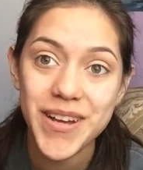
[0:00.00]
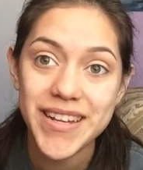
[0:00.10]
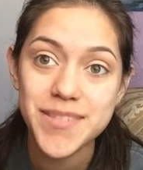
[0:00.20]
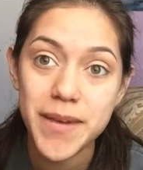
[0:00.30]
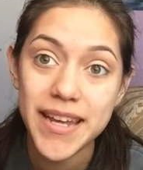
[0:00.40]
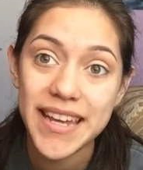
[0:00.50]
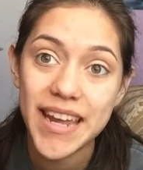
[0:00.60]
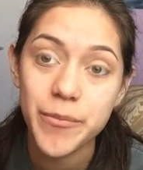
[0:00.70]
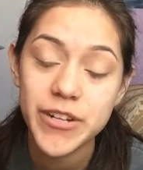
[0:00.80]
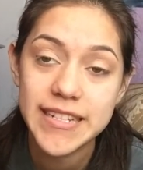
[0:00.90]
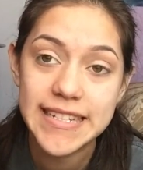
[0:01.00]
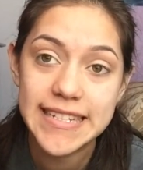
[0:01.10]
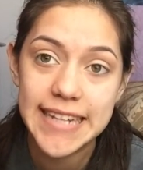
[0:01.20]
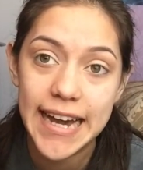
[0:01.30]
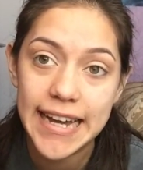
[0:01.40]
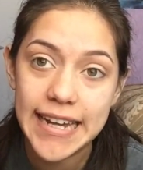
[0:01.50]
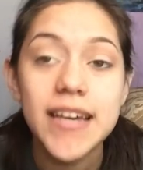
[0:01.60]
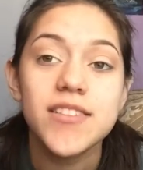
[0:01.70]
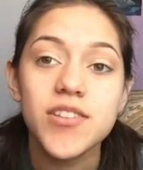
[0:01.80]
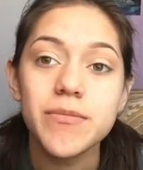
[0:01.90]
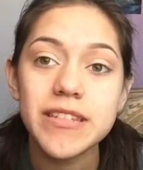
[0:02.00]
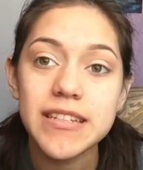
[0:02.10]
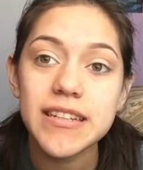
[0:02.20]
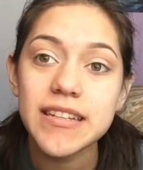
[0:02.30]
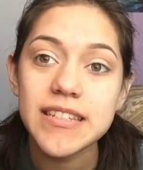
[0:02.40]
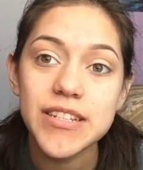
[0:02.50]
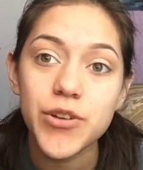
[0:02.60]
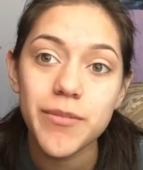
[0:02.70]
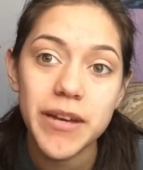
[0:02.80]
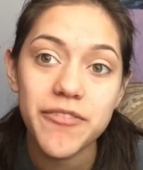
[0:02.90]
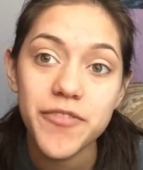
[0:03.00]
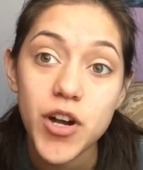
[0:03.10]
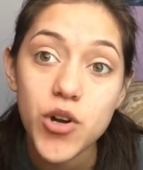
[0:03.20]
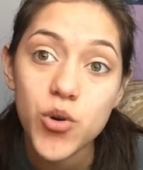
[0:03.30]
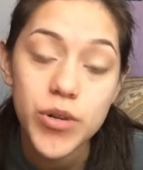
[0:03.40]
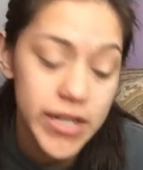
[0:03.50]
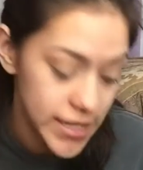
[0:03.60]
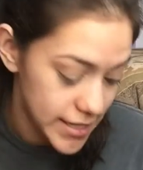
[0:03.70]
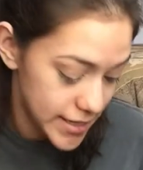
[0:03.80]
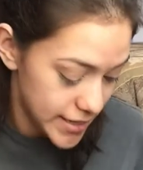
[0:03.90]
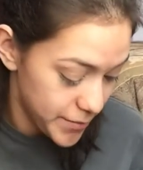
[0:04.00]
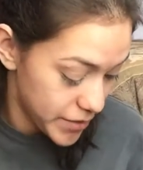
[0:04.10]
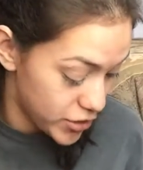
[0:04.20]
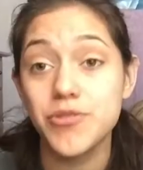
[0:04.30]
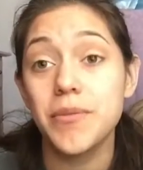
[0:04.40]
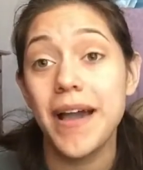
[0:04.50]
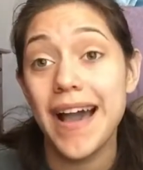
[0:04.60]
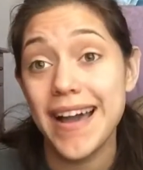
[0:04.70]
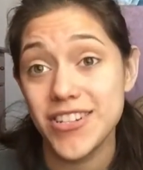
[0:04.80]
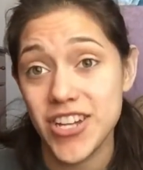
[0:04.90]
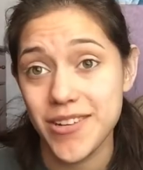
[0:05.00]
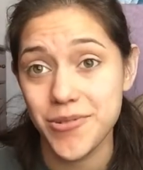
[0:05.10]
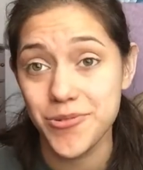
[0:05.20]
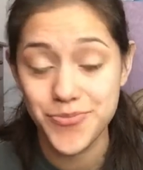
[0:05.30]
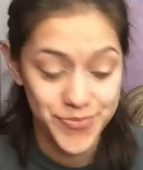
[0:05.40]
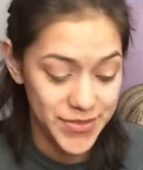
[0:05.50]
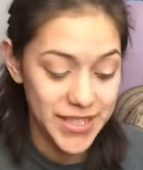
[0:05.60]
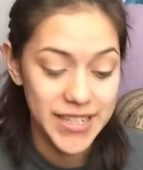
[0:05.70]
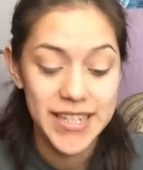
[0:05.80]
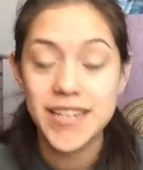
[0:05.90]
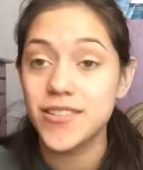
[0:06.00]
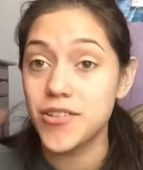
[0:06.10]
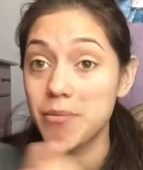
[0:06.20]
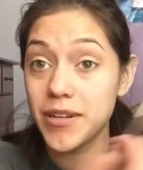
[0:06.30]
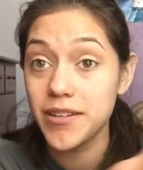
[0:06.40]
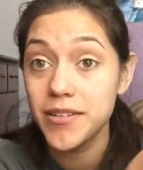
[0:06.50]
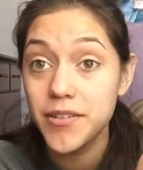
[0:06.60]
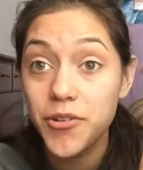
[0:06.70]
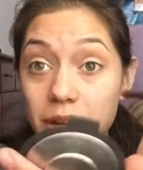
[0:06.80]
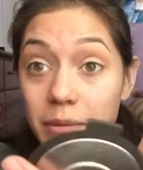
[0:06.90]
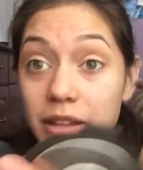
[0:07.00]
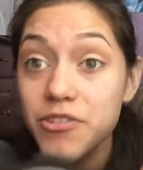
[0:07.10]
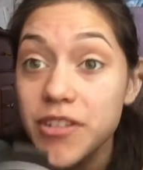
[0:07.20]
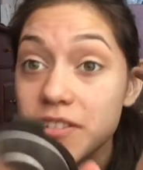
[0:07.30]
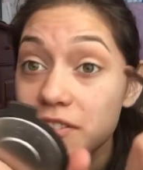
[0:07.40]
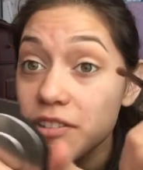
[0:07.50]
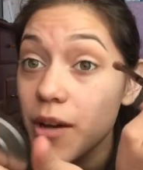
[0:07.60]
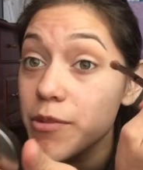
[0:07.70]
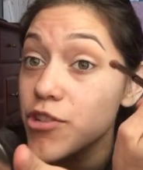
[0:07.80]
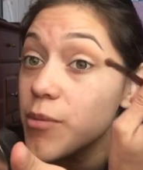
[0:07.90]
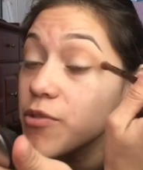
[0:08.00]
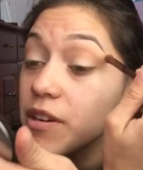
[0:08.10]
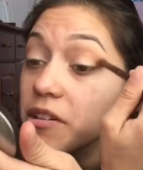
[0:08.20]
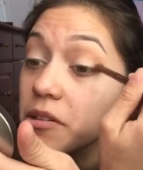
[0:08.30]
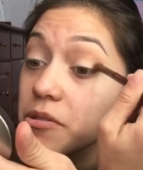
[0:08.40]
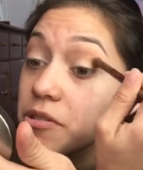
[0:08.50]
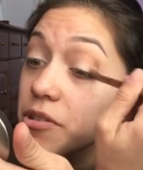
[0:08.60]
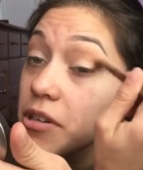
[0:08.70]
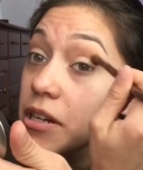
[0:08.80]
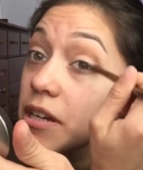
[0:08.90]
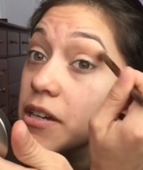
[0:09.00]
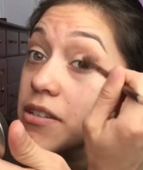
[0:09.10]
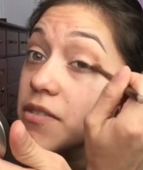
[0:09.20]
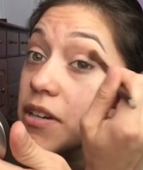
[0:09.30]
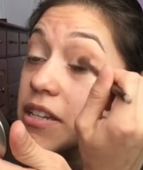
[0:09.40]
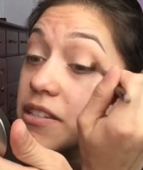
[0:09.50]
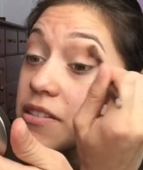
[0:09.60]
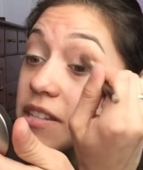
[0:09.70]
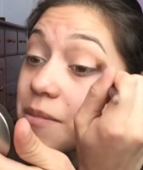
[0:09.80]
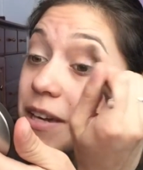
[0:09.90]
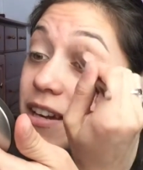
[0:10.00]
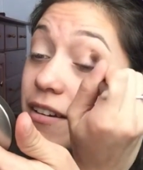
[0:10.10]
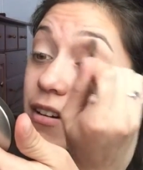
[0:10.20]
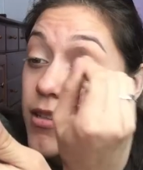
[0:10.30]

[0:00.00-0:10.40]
guys, my camera died, so I'm just going to continue on my phone. I'm do my eyeshadow. So I'm going to grab that transition color. I'm going to try moving closer so you guys can see me.